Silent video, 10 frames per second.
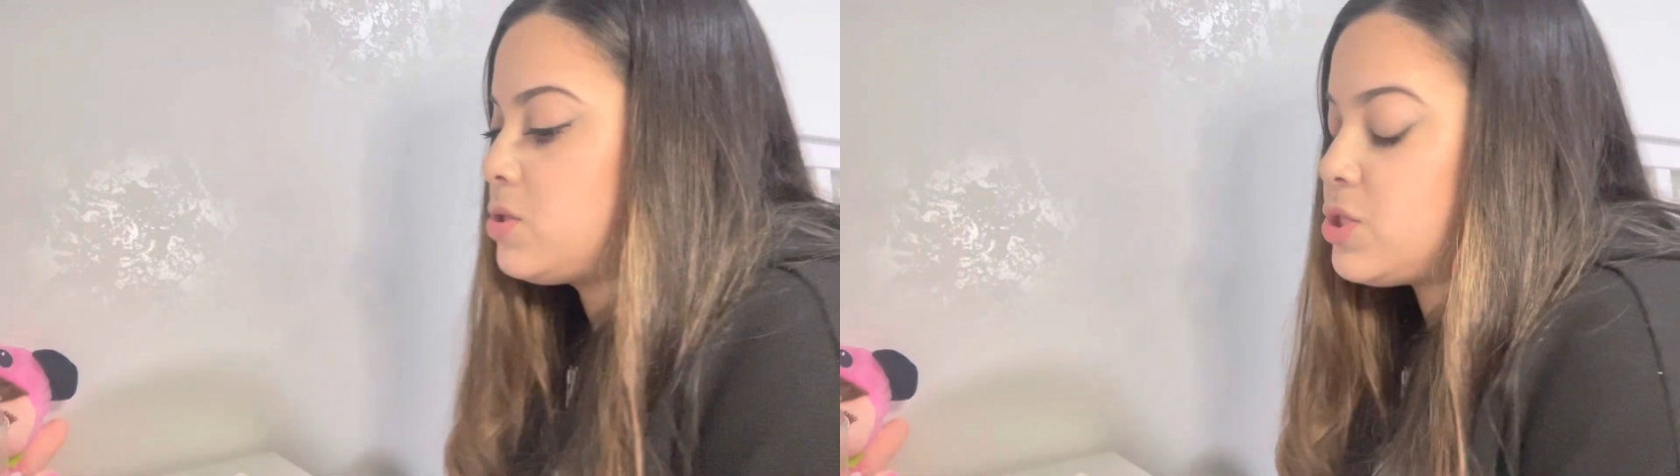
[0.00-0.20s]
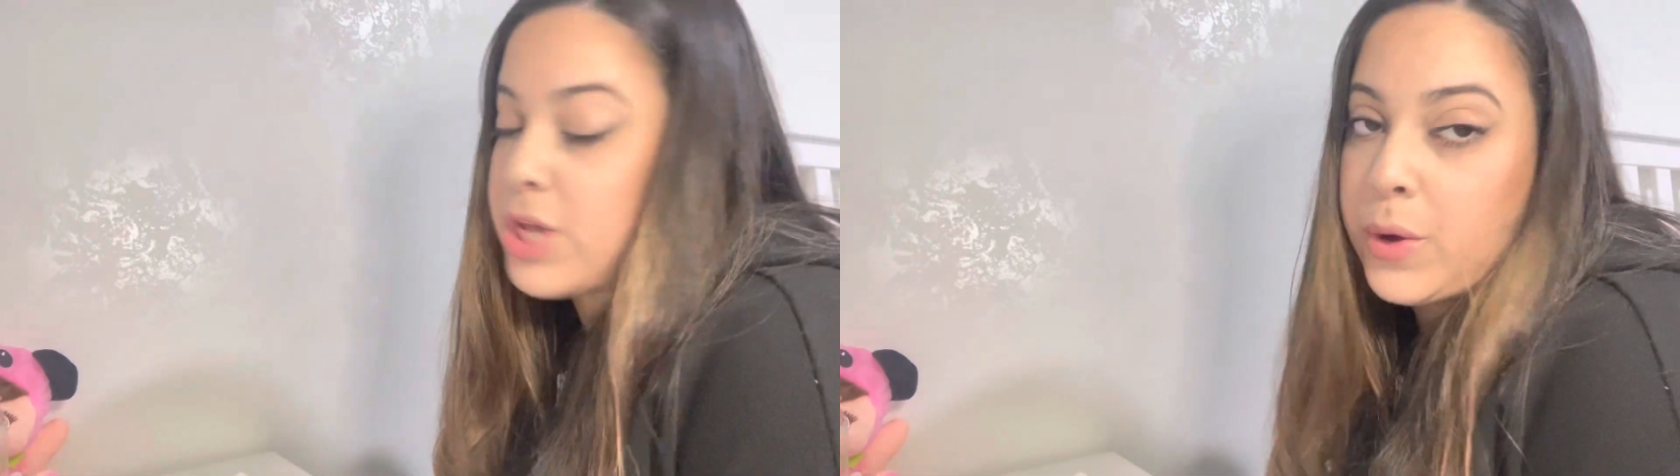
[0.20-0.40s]

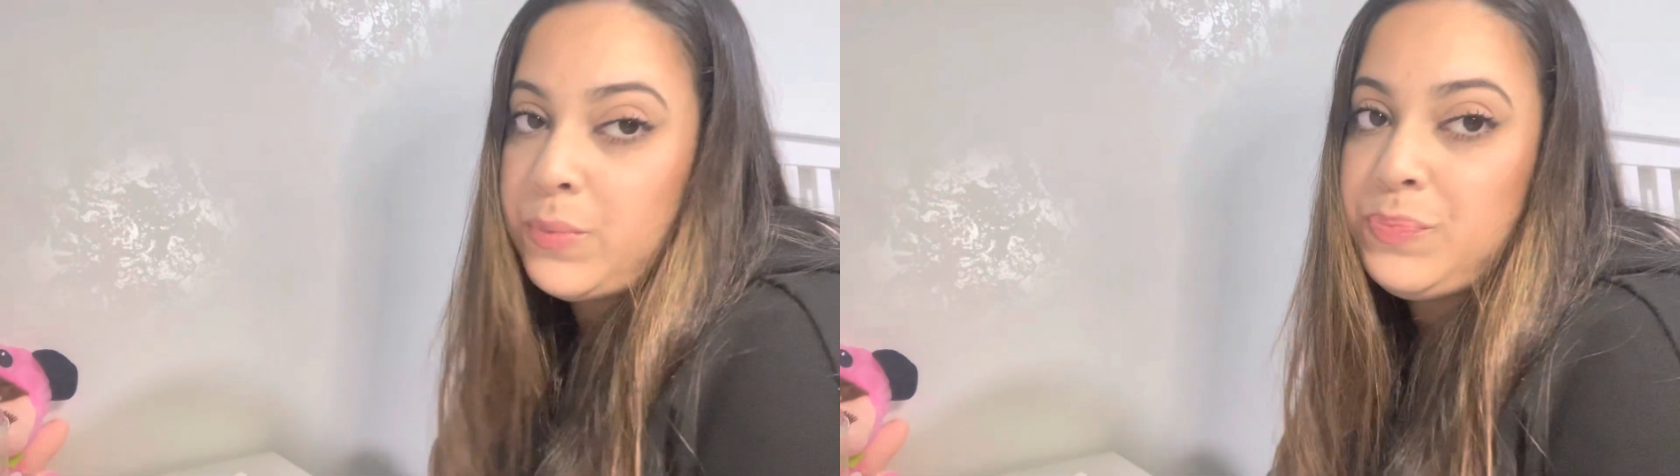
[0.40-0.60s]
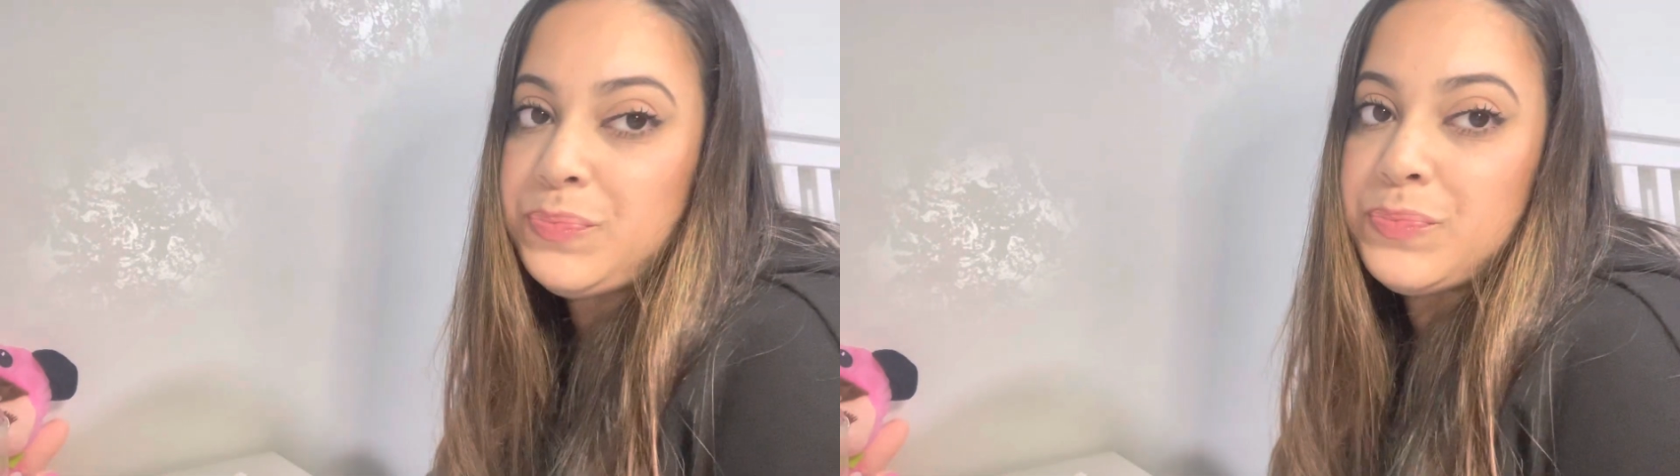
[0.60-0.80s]
So
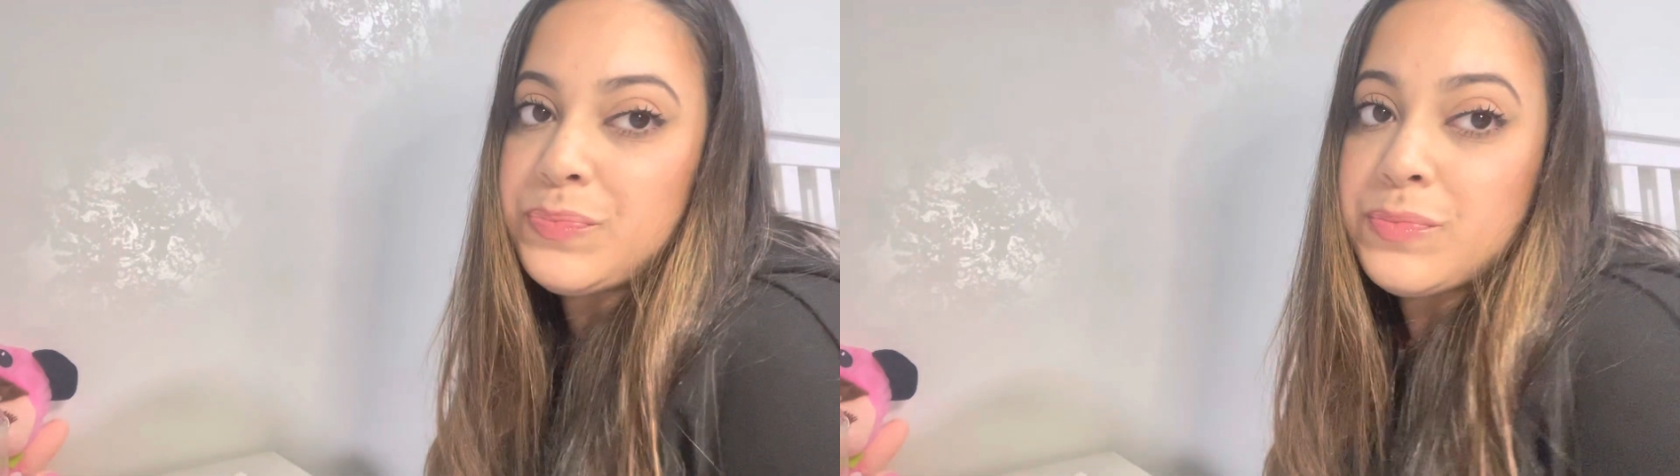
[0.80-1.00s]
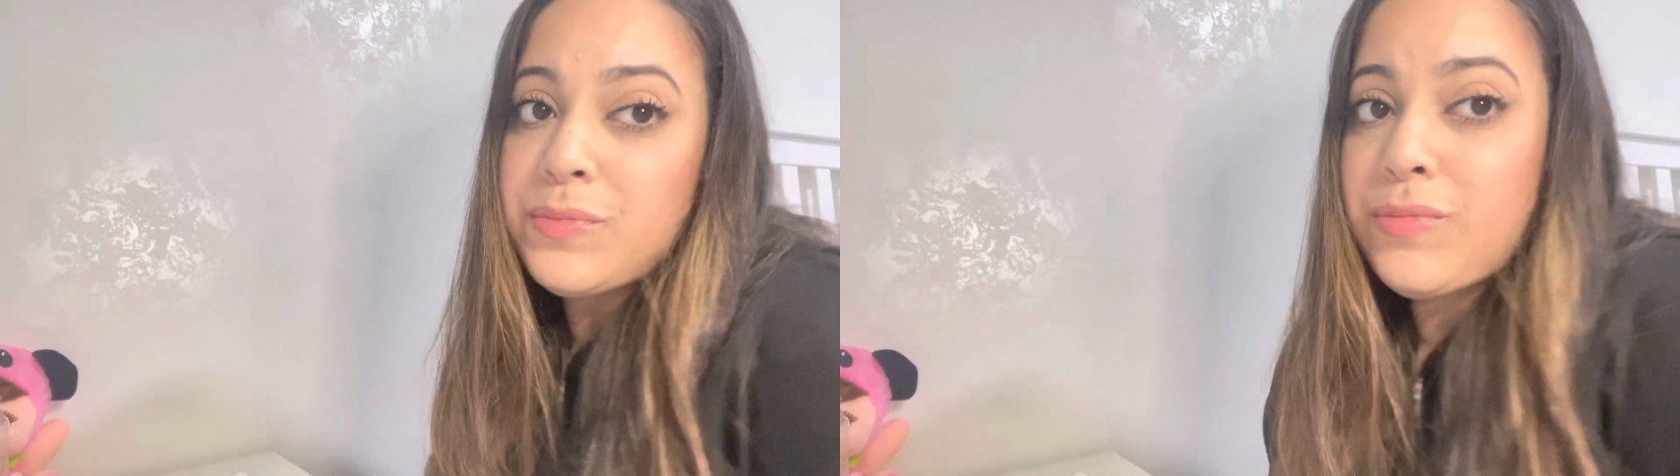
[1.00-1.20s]

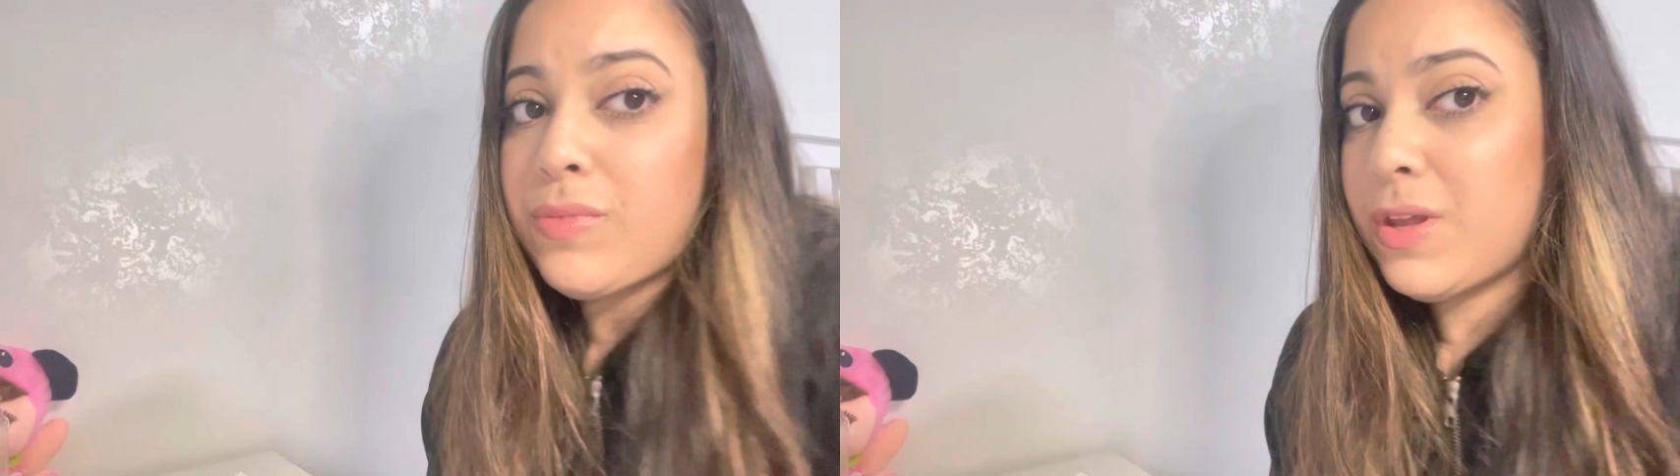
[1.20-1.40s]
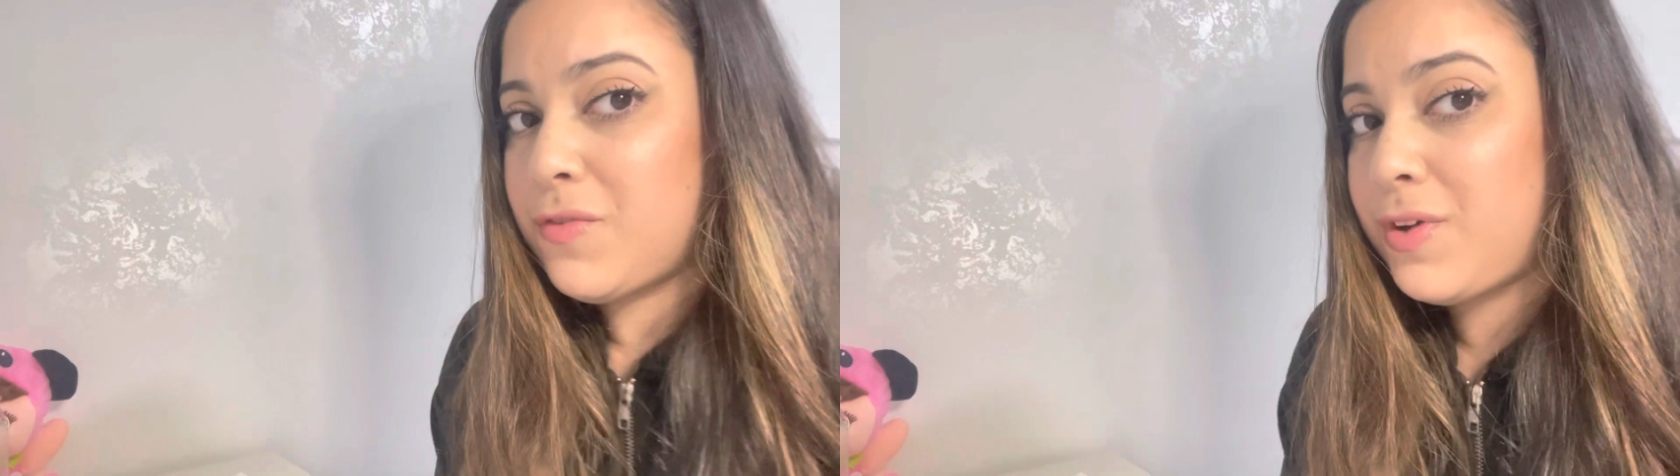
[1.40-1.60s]

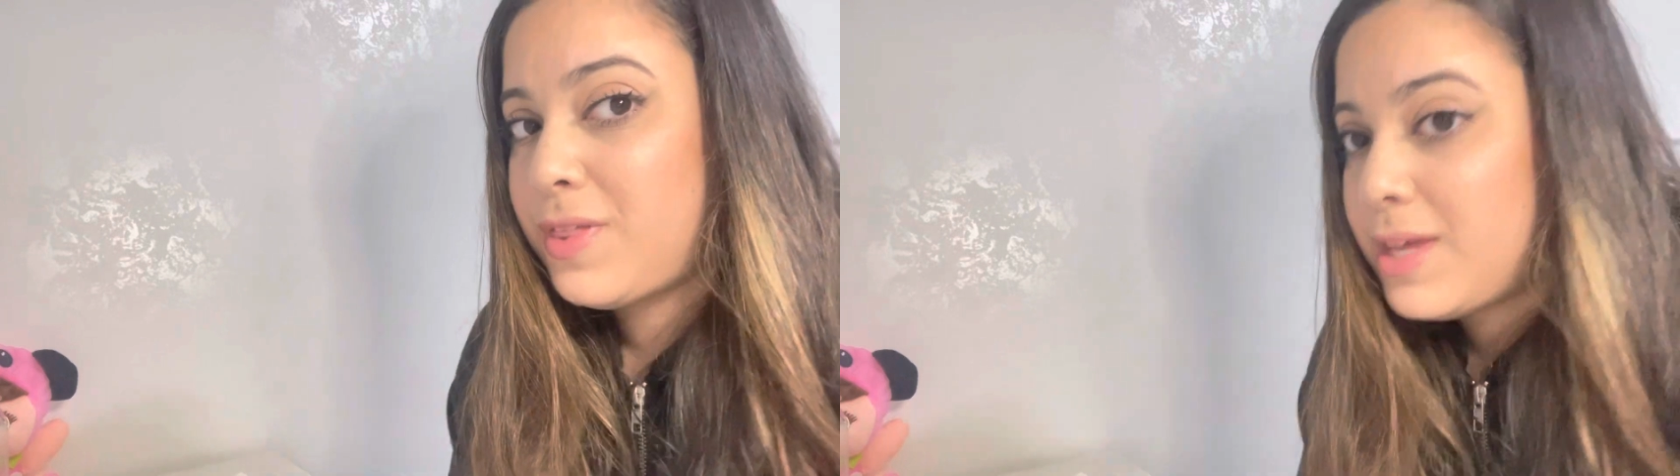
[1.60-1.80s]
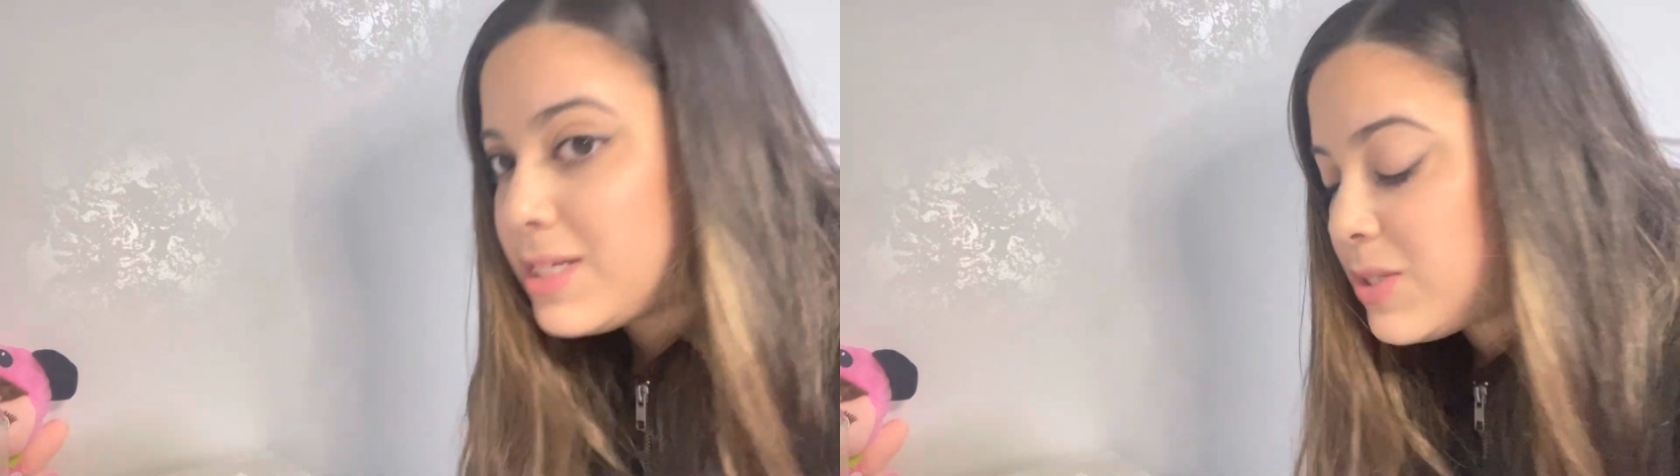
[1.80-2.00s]
for
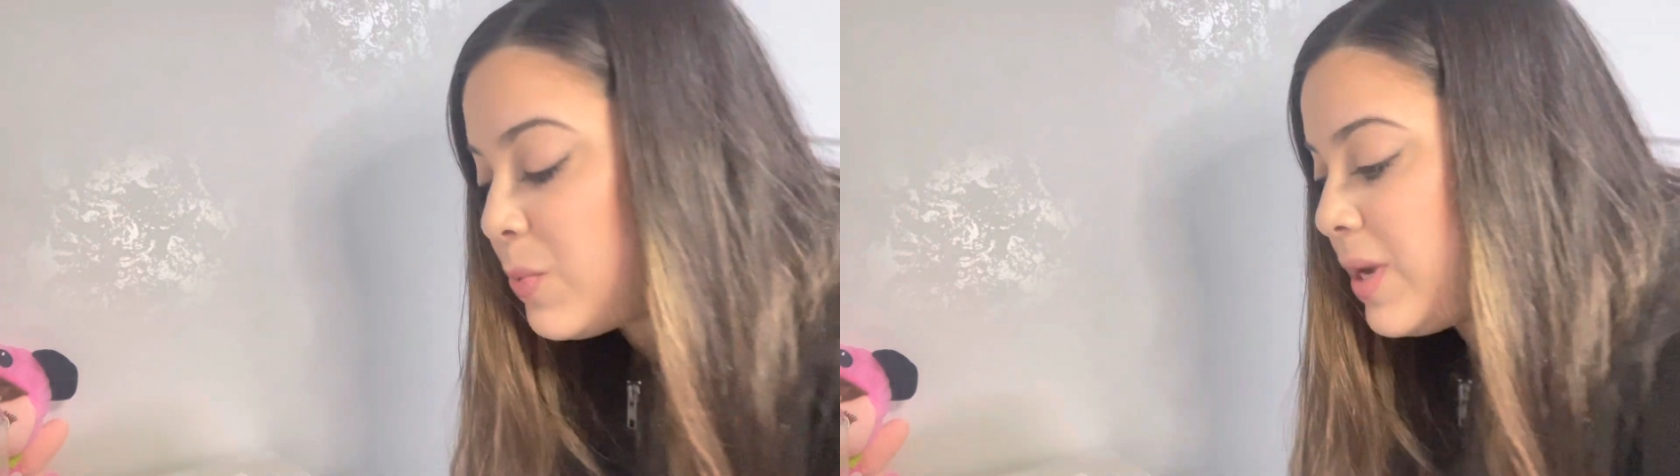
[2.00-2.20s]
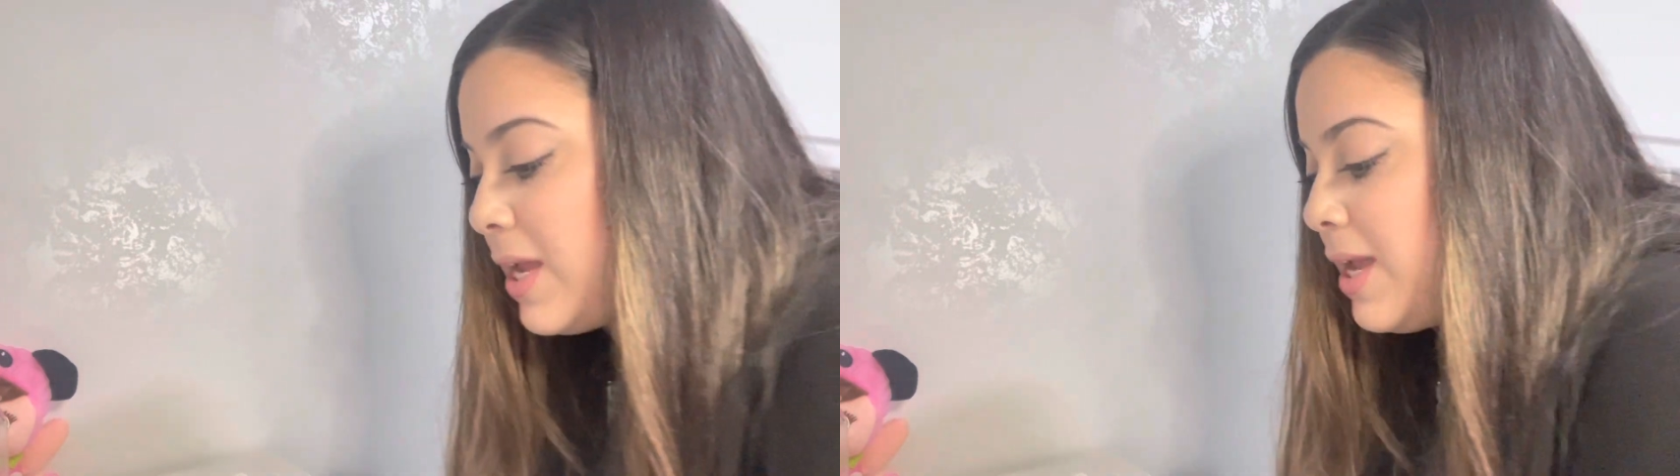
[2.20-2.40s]
this
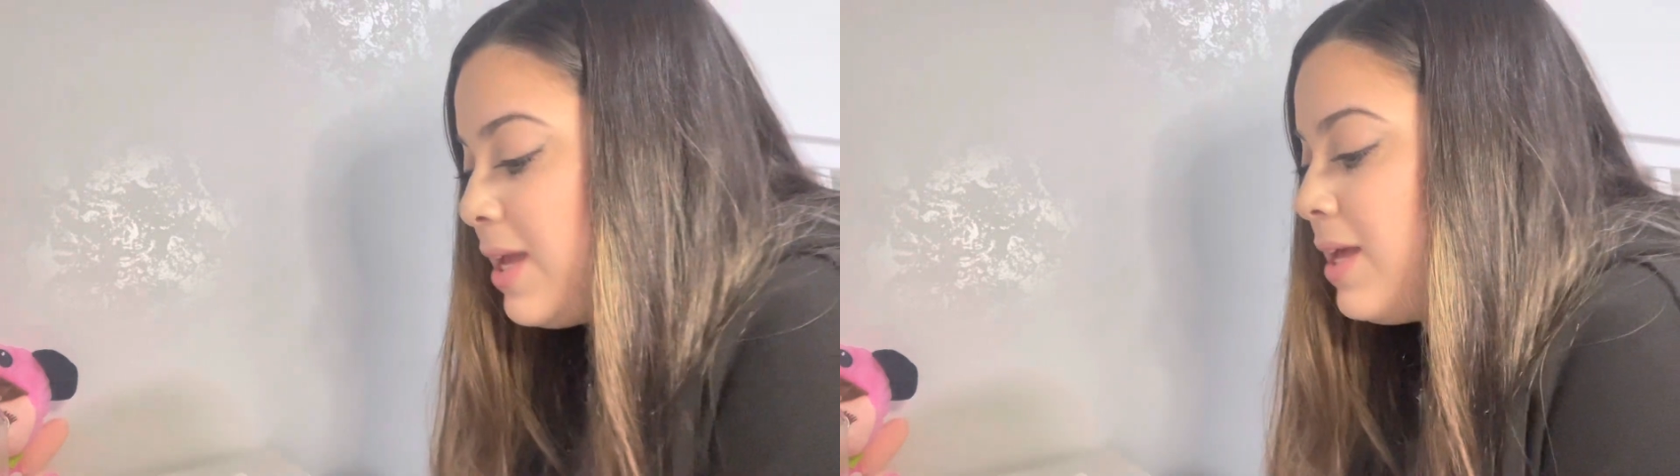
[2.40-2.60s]
week,